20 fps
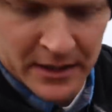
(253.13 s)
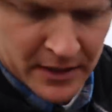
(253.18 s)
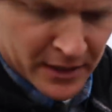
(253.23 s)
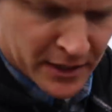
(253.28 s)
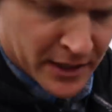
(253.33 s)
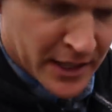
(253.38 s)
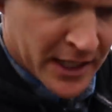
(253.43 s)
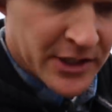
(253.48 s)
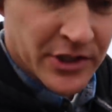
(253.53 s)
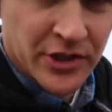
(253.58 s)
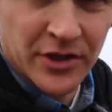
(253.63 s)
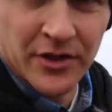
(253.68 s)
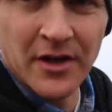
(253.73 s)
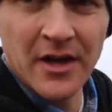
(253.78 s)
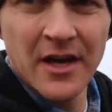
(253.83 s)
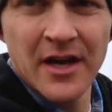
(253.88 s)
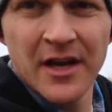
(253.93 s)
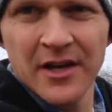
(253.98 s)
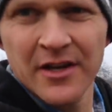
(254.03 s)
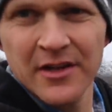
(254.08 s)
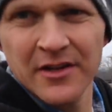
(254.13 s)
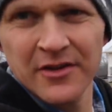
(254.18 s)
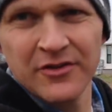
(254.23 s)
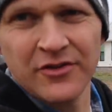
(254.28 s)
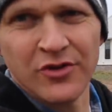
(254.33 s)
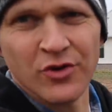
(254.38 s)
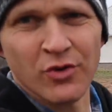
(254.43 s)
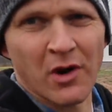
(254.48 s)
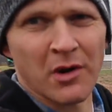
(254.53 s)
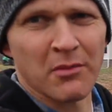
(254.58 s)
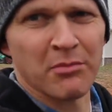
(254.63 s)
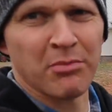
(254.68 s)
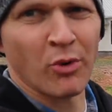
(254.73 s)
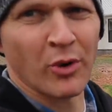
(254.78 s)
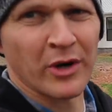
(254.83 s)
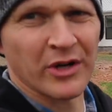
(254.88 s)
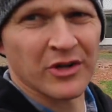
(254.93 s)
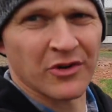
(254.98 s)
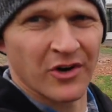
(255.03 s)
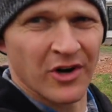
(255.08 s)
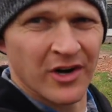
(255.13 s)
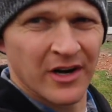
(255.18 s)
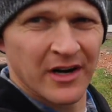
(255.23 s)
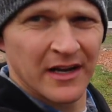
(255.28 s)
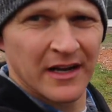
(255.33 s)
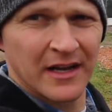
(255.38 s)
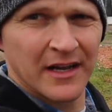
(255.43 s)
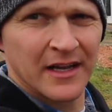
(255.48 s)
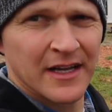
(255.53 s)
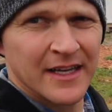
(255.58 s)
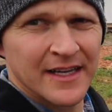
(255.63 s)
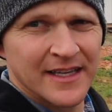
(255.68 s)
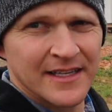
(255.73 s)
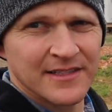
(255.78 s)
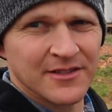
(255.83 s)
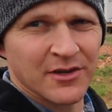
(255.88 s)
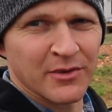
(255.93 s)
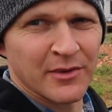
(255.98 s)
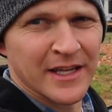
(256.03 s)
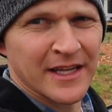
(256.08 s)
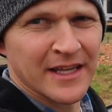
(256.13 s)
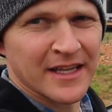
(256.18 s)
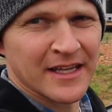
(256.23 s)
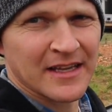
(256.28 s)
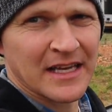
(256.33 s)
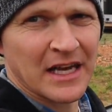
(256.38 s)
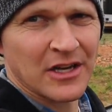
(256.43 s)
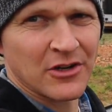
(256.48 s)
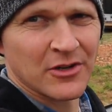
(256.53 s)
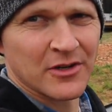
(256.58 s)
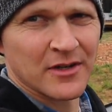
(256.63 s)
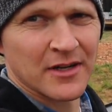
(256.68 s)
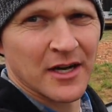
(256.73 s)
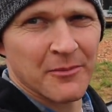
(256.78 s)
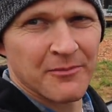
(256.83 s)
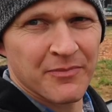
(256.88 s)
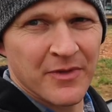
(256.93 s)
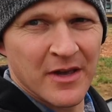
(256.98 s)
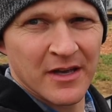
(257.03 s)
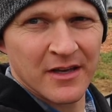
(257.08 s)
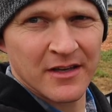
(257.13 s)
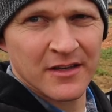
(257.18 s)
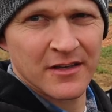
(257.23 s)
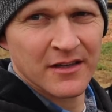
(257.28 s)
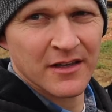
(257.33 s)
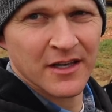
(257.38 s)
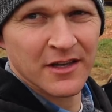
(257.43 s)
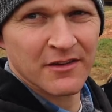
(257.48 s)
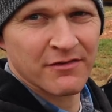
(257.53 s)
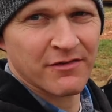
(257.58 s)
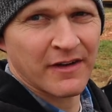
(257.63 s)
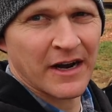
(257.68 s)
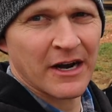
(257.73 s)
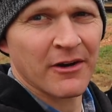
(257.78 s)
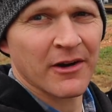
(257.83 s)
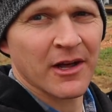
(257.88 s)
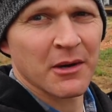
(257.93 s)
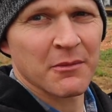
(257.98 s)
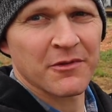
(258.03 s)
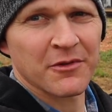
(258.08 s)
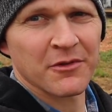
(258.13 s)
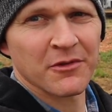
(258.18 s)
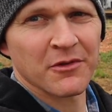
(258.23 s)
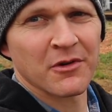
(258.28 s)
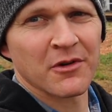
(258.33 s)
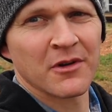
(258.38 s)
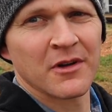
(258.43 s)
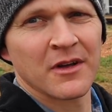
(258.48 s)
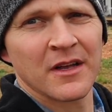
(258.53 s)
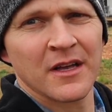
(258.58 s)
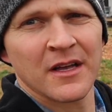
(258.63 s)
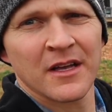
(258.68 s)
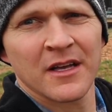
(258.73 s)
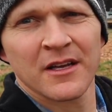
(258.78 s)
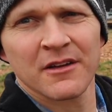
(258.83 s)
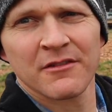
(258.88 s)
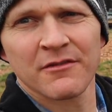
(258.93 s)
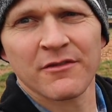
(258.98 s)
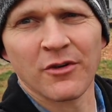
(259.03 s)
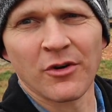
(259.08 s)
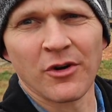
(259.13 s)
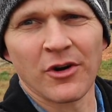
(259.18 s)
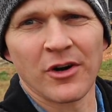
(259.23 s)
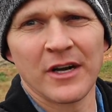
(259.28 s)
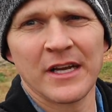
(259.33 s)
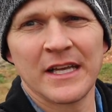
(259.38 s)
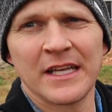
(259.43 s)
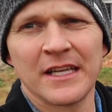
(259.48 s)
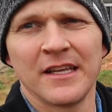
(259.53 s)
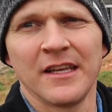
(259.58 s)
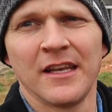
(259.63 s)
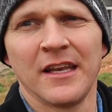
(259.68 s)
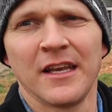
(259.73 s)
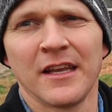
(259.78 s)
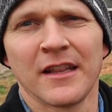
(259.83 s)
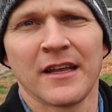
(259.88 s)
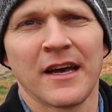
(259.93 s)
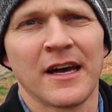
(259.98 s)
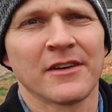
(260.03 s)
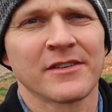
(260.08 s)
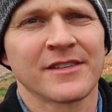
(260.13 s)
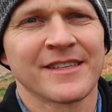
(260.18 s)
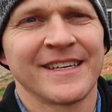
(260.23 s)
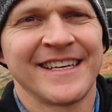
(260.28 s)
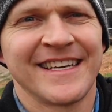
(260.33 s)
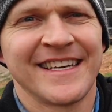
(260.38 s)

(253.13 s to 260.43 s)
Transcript: connection to our boiler so we can get that hooked up and fired up for the for heating the house.